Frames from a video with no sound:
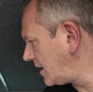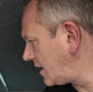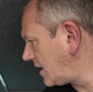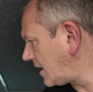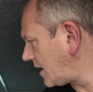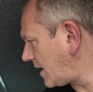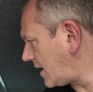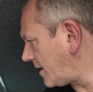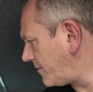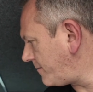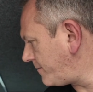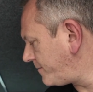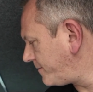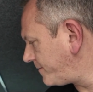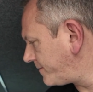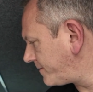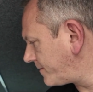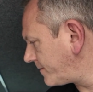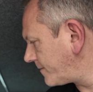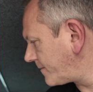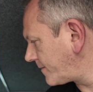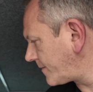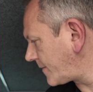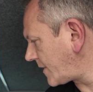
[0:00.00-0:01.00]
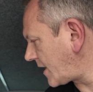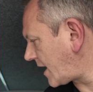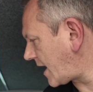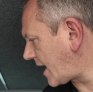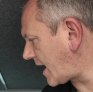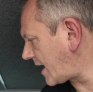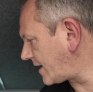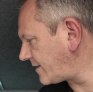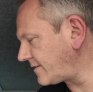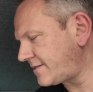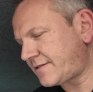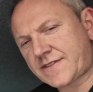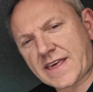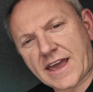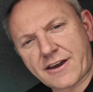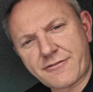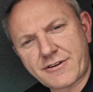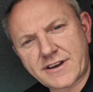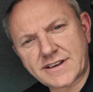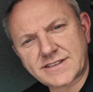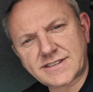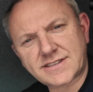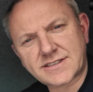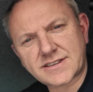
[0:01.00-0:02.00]
And
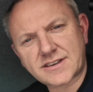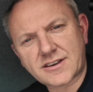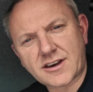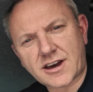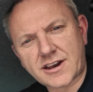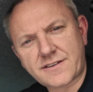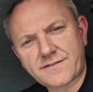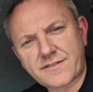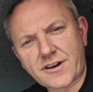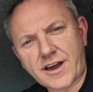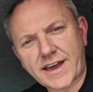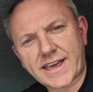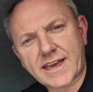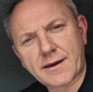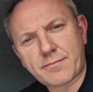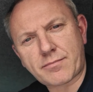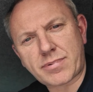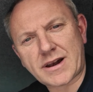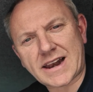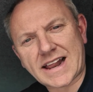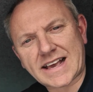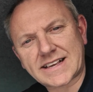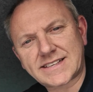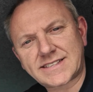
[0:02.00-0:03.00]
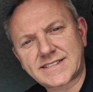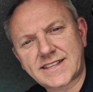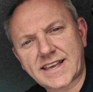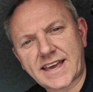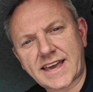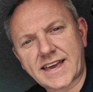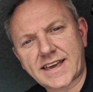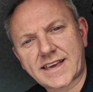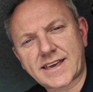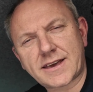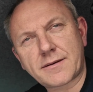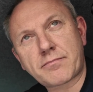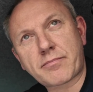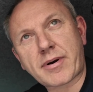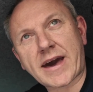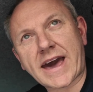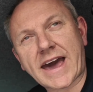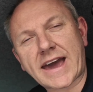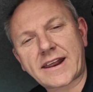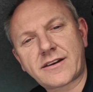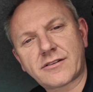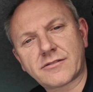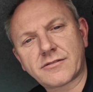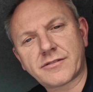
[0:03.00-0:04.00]
there is kind of like a plastic
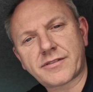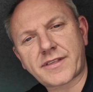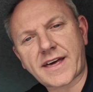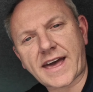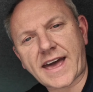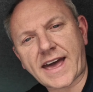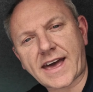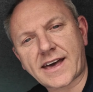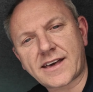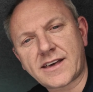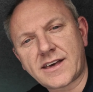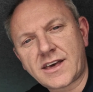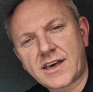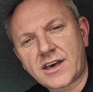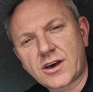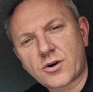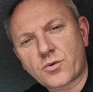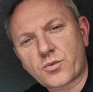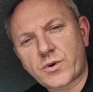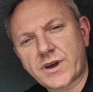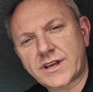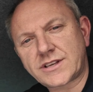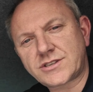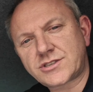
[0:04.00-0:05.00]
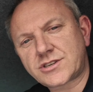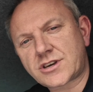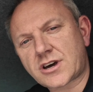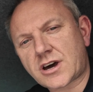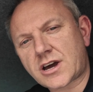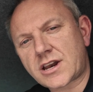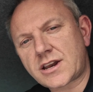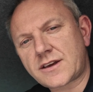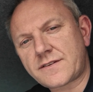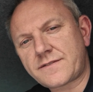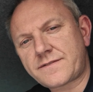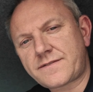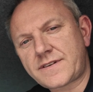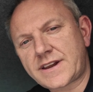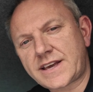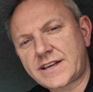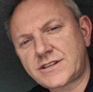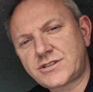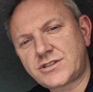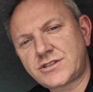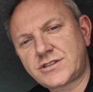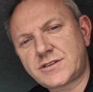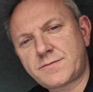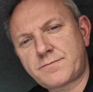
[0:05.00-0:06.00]
panel there, which kind of
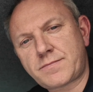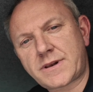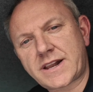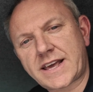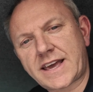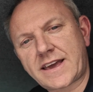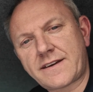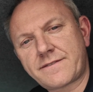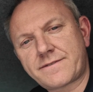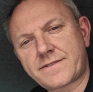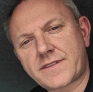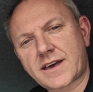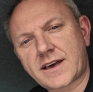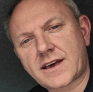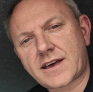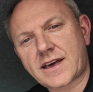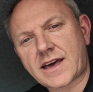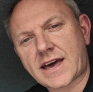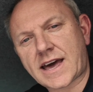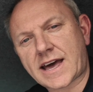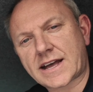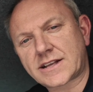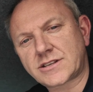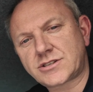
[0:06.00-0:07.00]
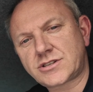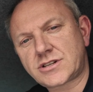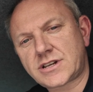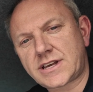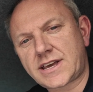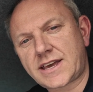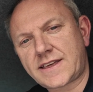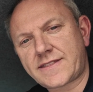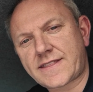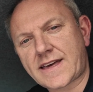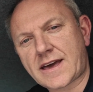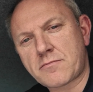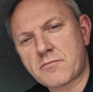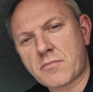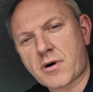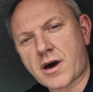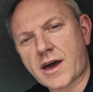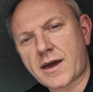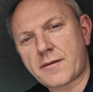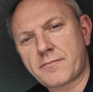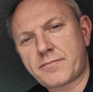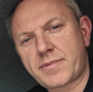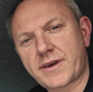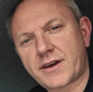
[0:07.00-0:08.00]
leads you to believe that actually there
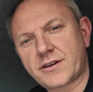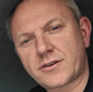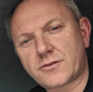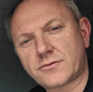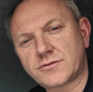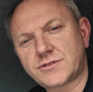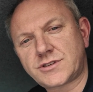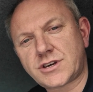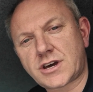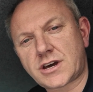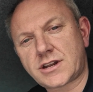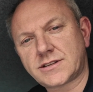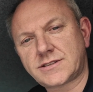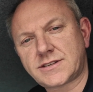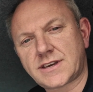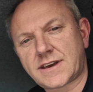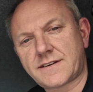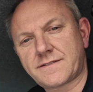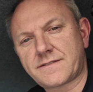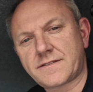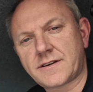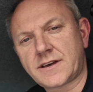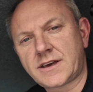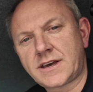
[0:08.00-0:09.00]
might be an alternative.